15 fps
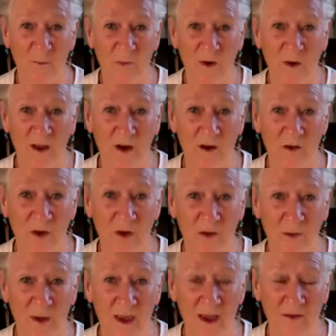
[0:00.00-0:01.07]
We all know
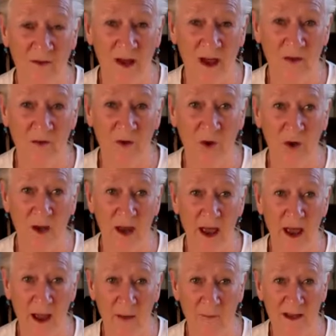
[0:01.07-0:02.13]
that we have to have good
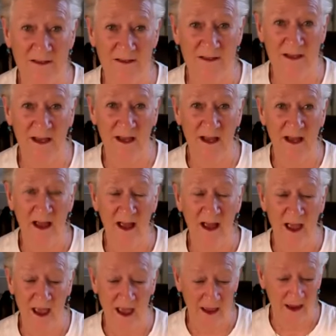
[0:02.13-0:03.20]
habits.
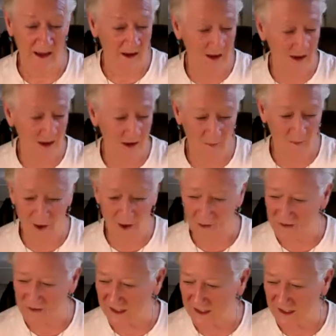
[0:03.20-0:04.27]
And I
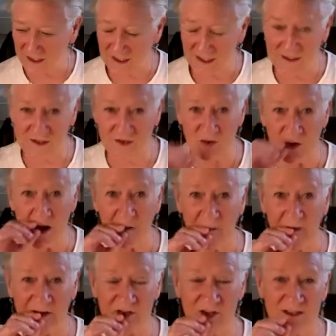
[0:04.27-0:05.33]
was going to get a straw,
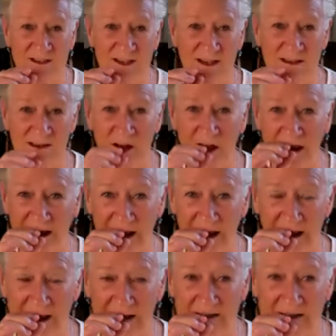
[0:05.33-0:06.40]
but she said dieting
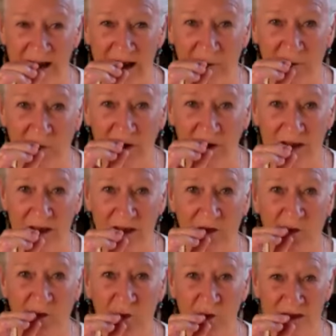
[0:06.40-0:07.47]
is like breathing
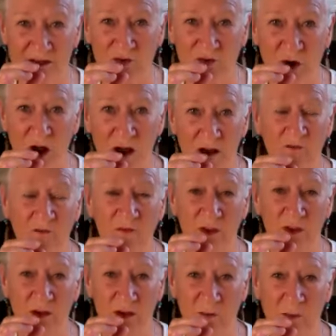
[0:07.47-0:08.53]
through a straw, if
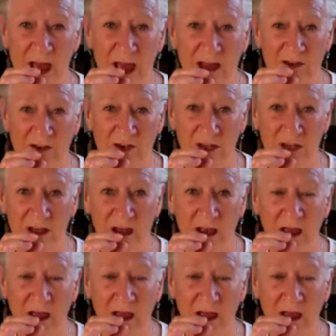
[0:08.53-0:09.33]
you can imagine.